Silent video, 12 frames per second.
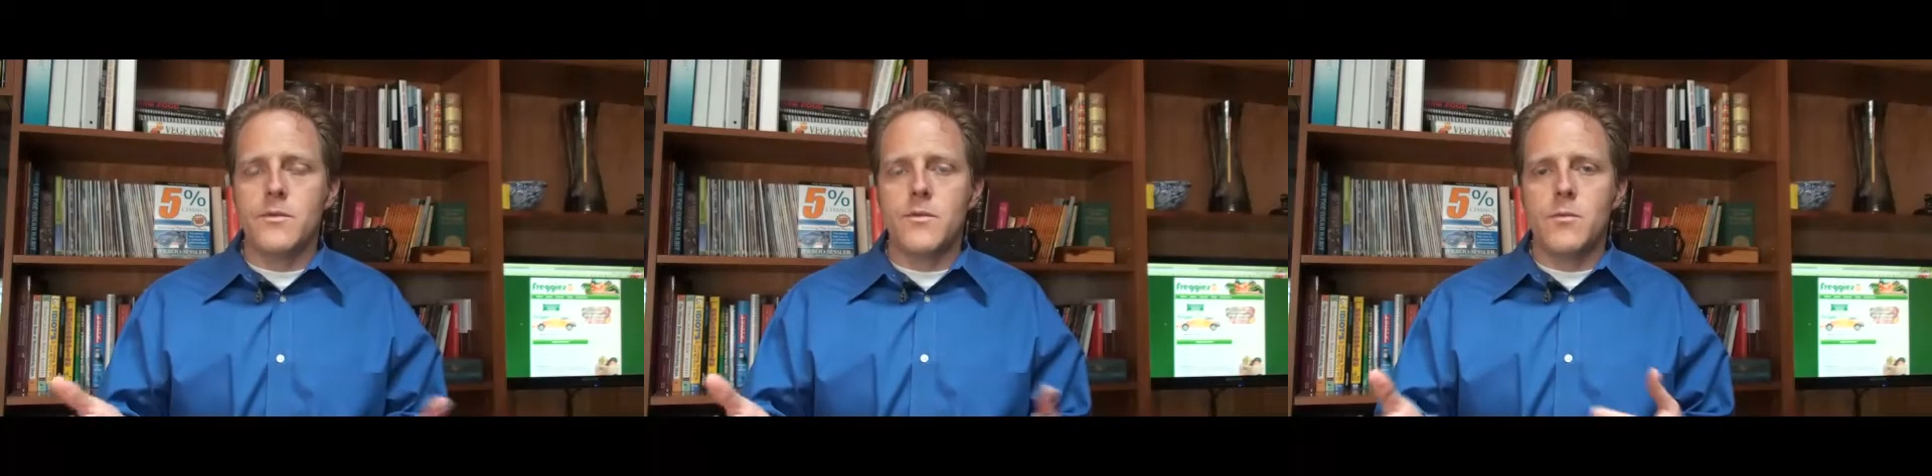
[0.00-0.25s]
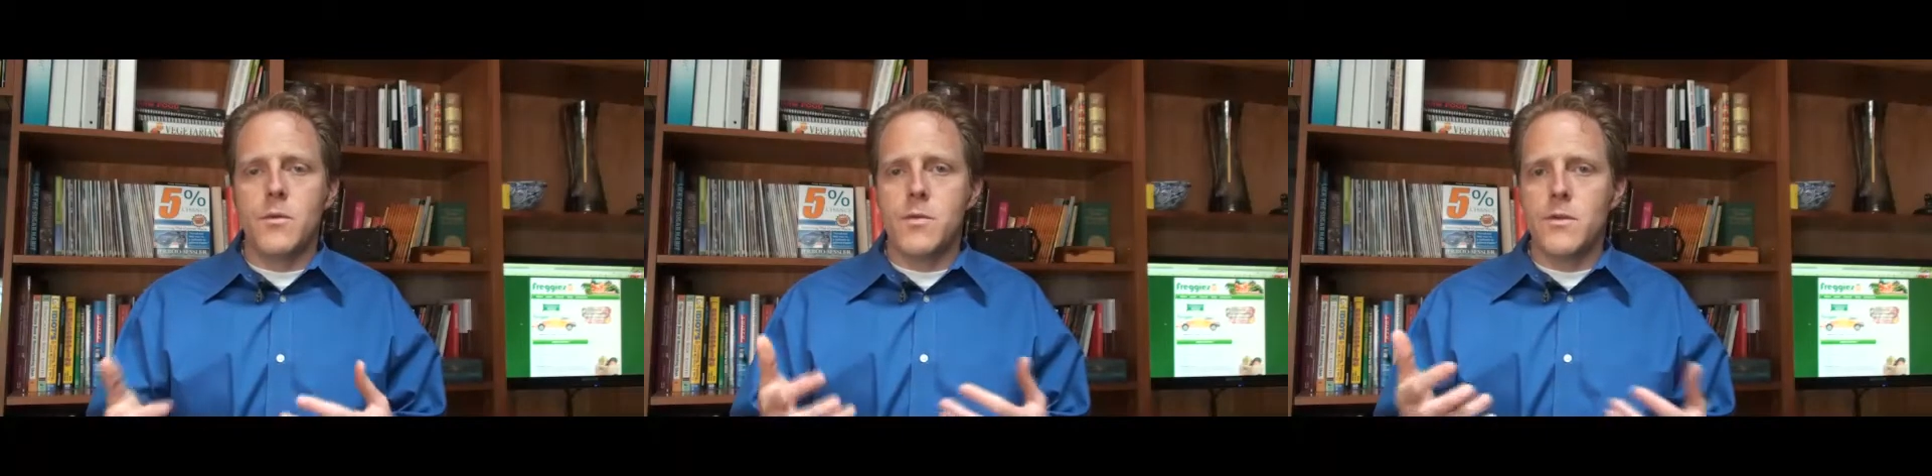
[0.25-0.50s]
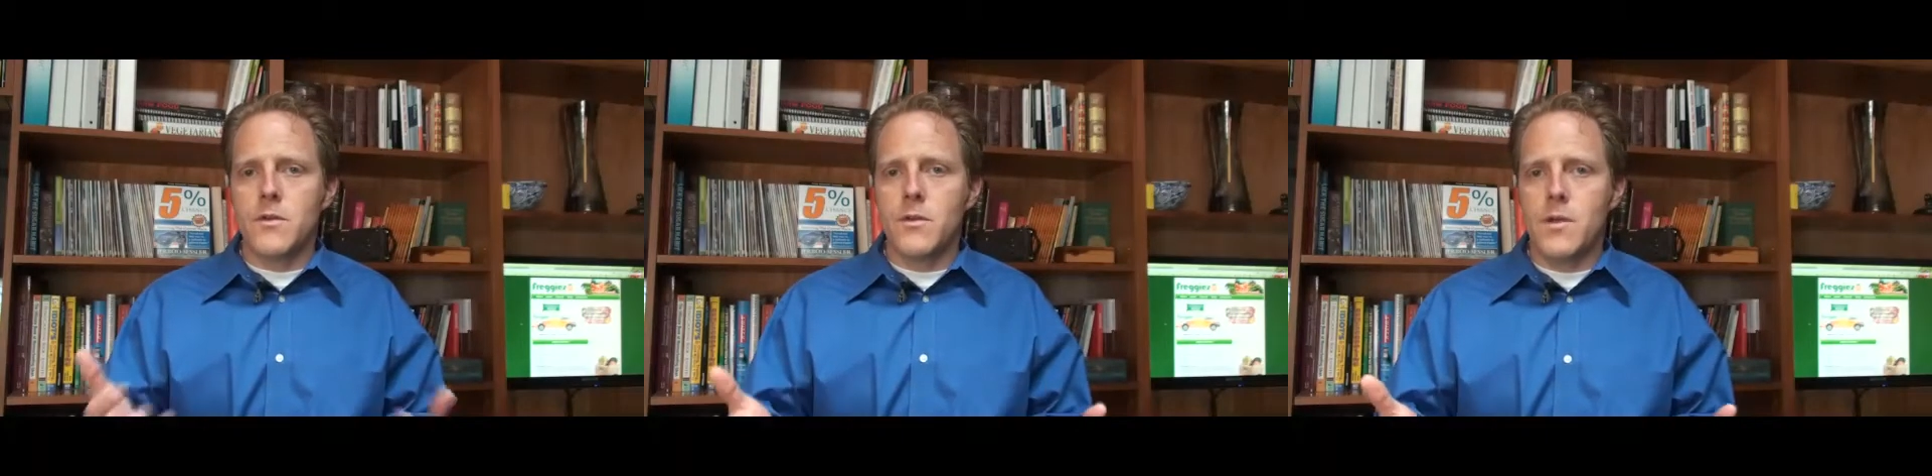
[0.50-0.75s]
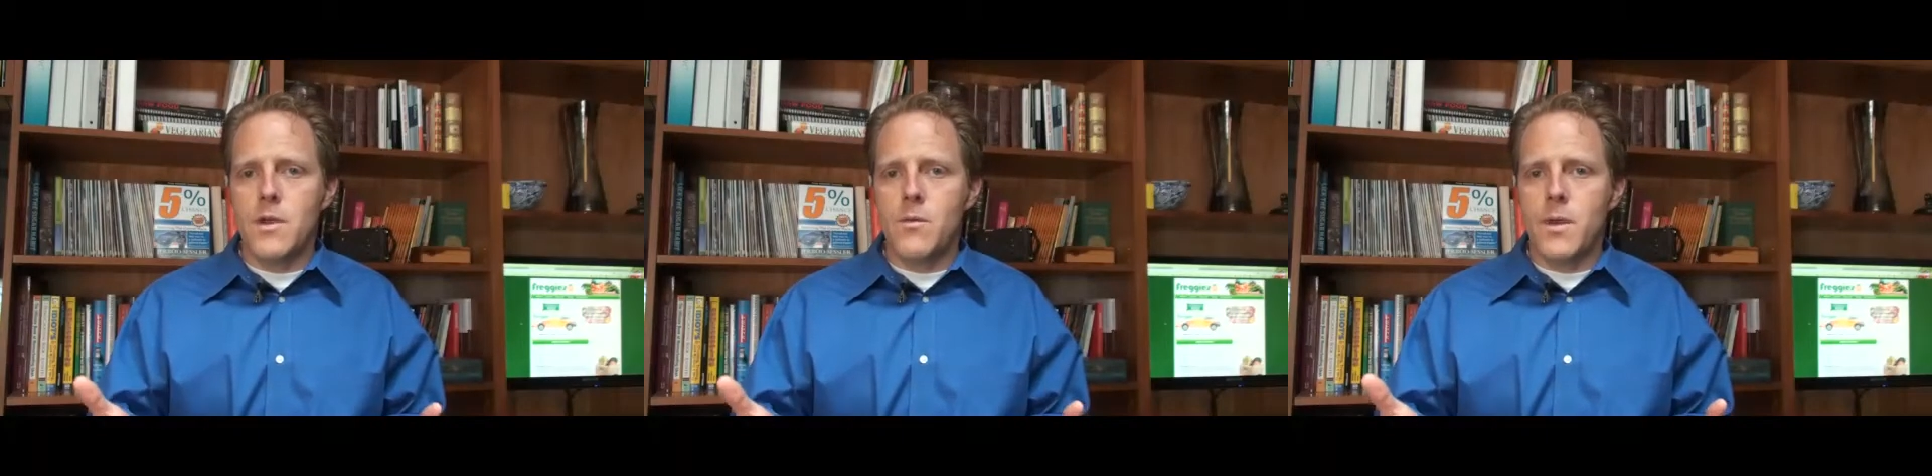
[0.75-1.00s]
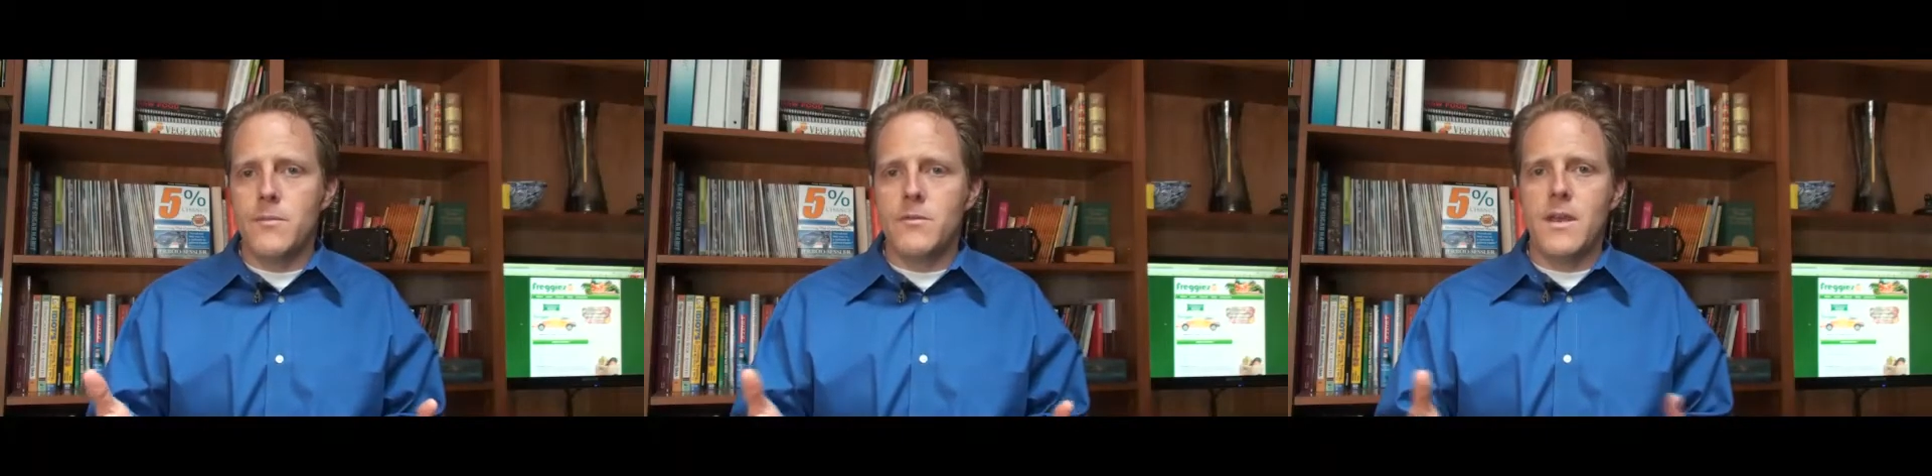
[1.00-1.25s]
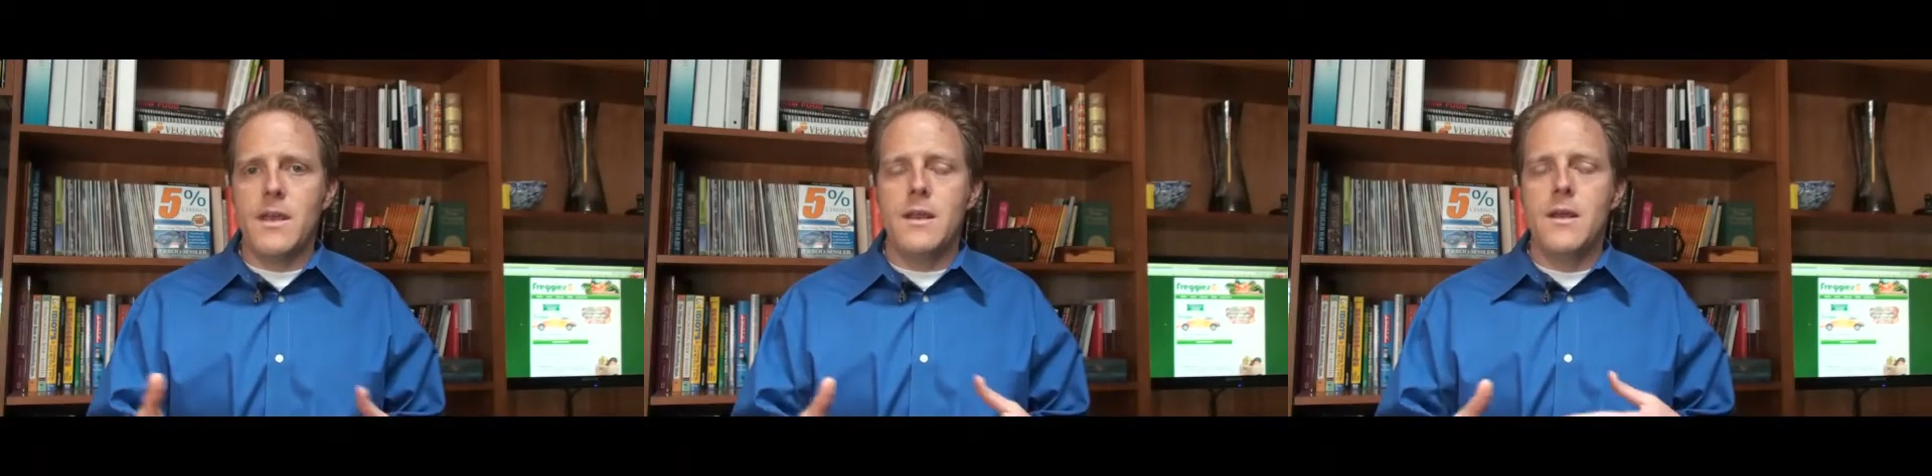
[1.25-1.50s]
and so we built a great
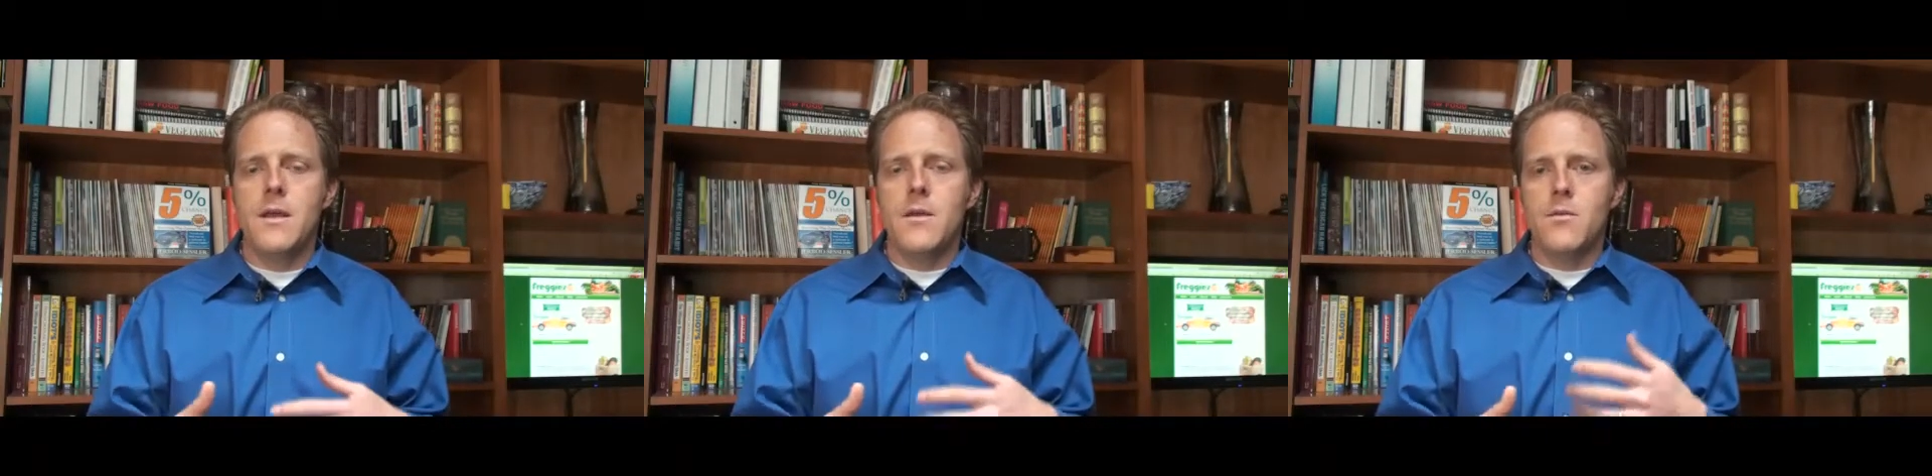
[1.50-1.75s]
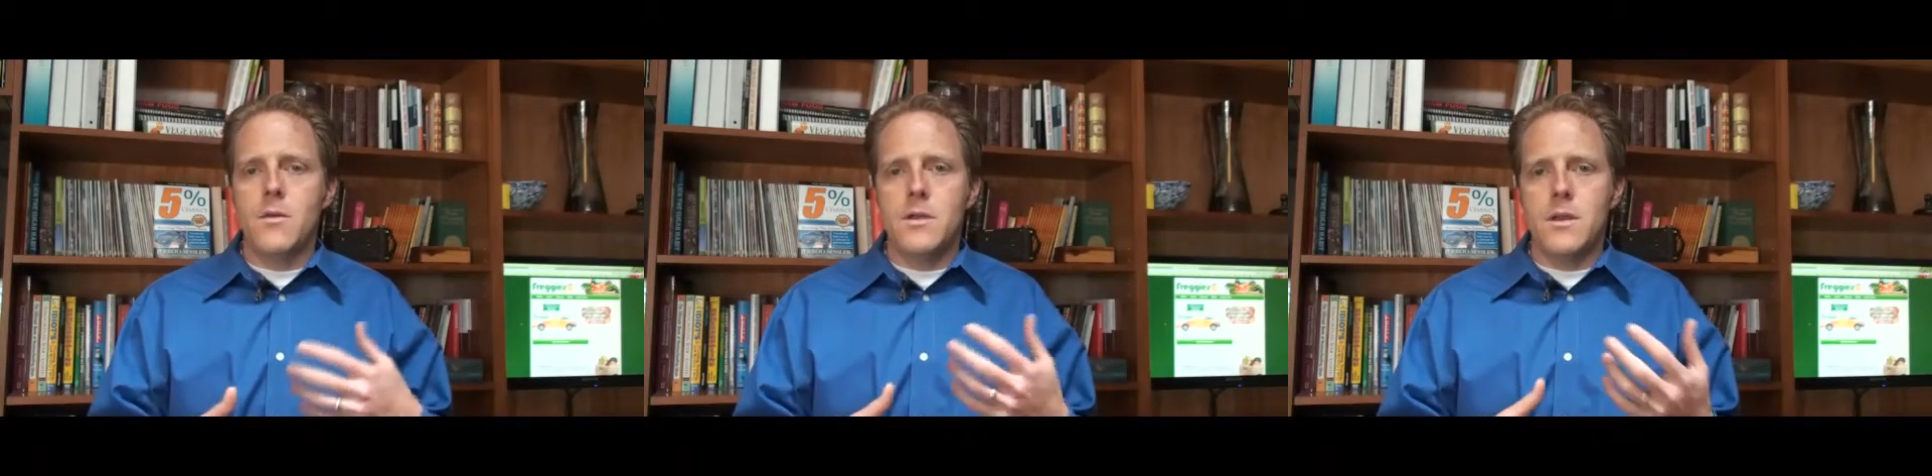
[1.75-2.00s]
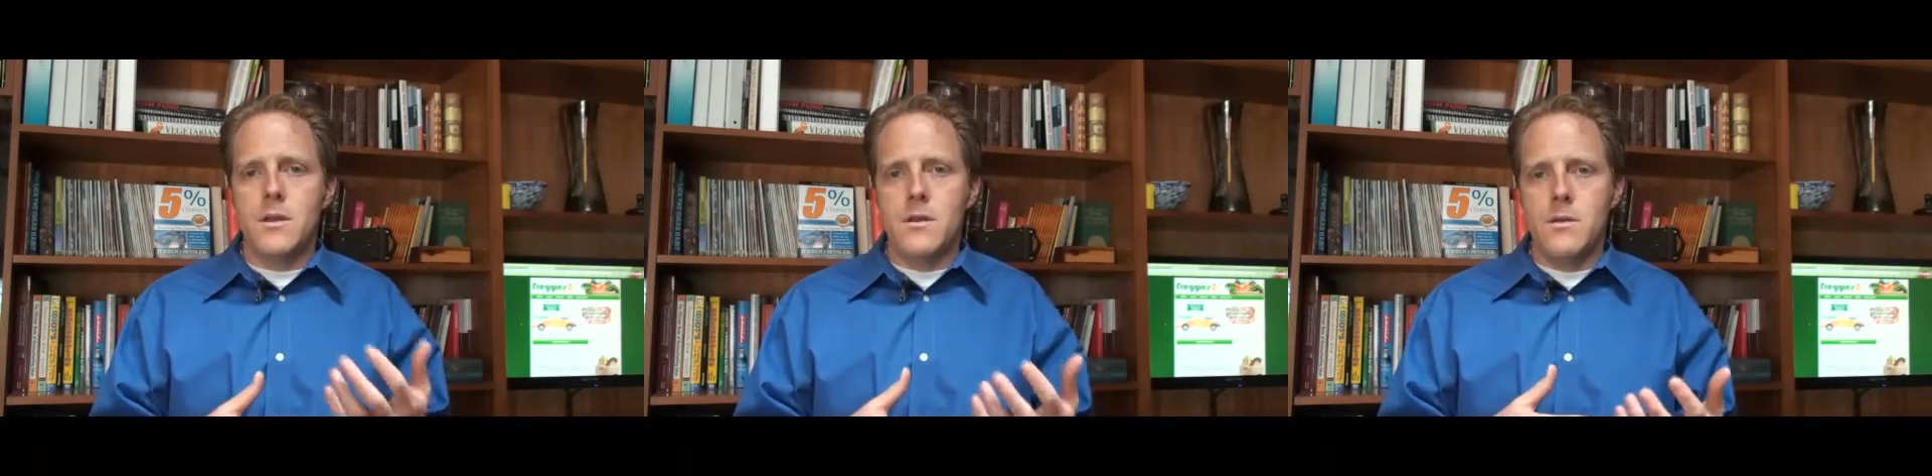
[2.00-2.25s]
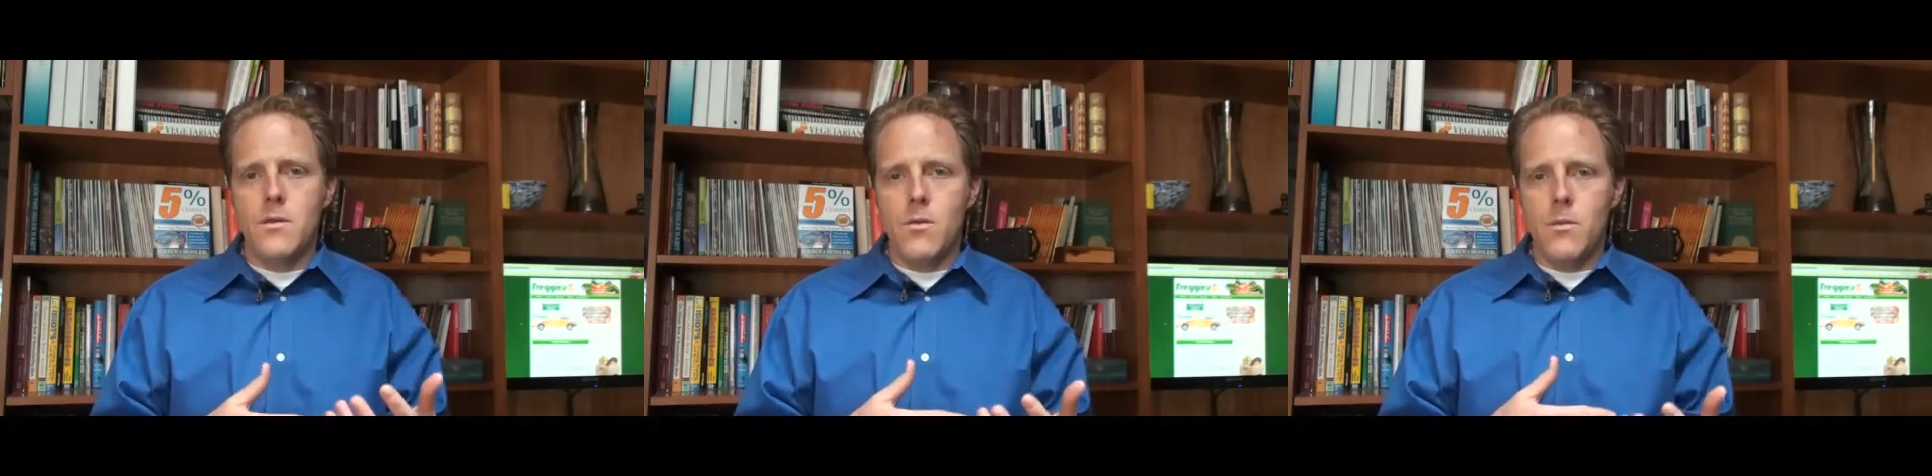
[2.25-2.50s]
website where you can